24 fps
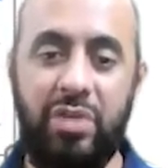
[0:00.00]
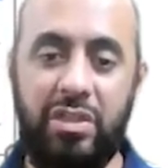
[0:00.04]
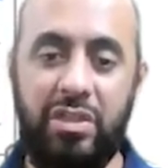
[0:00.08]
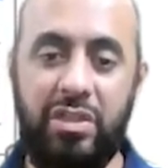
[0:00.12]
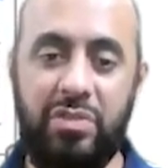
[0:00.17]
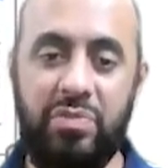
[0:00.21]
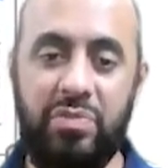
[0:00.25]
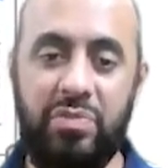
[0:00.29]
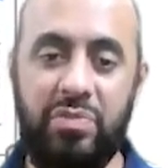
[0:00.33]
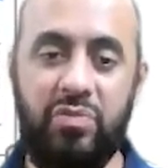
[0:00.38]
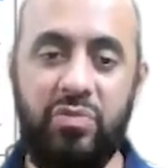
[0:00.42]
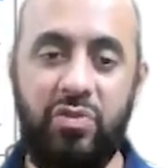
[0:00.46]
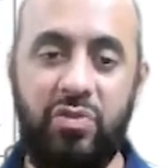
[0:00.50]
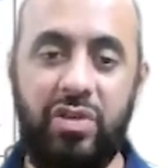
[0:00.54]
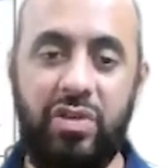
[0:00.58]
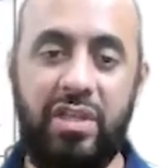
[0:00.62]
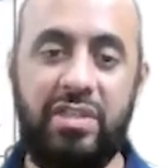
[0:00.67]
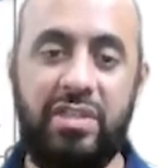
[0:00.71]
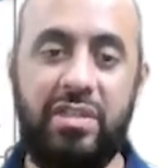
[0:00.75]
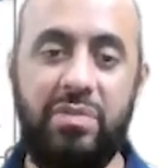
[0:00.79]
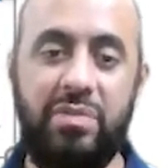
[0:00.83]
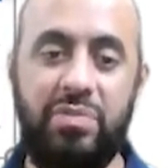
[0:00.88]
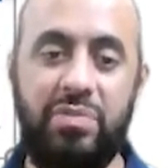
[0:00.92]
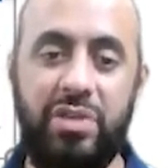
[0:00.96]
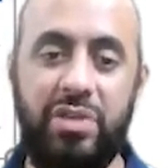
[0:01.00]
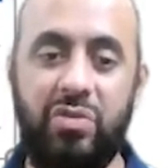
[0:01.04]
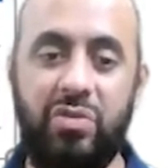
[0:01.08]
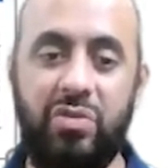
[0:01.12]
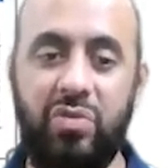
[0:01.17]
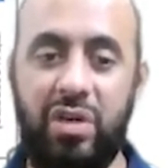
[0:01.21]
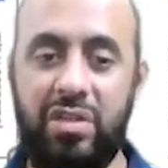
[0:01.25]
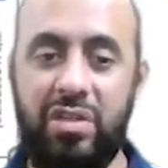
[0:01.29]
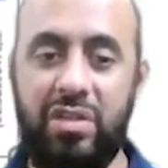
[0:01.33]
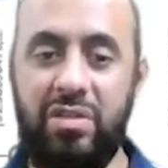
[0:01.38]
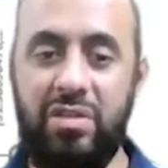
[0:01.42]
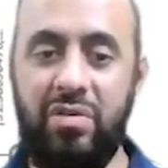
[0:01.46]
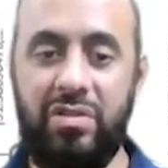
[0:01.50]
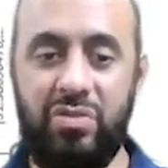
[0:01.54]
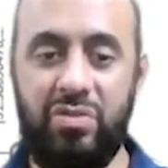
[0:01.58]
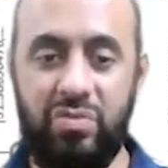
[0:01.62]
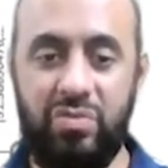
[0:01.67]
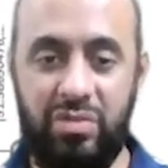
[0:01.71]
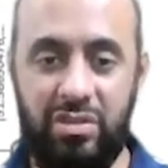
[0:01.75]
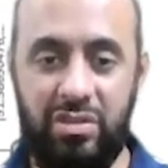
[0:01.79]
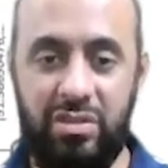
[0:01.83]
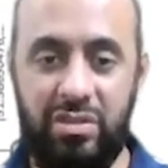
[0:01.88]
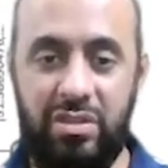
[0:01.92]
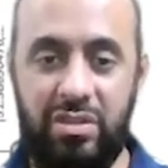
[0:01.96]
much much more as compared to other
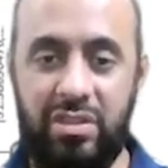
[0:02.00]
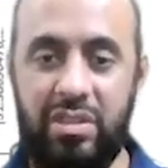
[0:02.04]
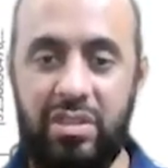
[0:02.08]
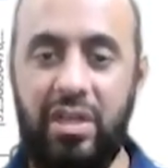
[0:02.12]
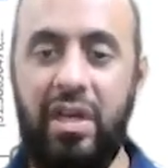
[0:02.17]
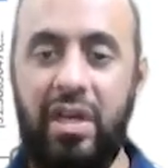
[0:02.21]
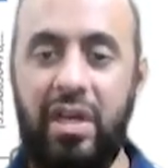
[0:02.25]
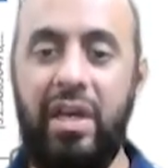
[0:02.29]
students